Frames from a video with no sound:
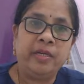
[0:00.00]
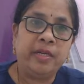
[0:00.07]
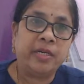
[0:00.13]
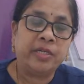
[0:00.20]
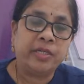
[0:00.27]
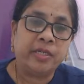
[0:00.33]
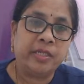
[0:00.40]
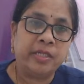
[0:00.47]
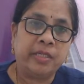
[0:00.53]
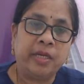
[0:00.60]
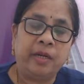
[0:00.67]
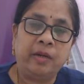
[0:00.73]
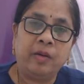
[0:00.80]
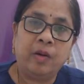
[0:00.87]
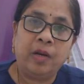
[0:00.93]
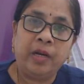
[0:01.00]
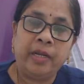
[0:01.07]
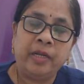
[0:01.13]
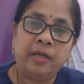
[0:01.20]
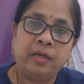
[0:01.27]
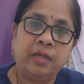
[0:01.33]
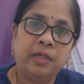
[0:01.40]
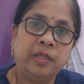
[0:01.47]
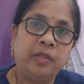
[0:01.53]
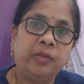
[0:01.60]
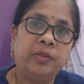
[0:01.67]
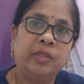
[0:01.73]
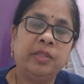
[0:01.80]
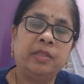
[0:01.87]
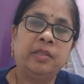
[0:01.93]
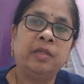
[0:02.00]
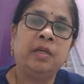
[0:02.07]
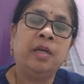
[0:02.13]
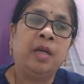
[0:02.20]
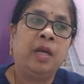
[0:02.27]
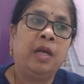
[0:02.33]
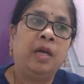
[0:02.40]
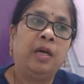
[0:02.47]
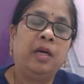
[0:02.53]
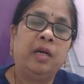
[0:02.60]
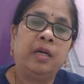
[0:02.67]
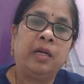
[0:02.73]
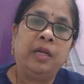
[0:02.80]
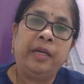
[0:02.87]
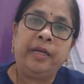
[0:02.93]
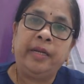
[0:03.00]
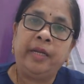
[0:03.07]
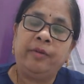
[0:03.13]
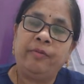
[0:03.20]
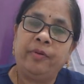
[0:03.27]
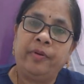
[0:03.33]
injections and calling her to the clinic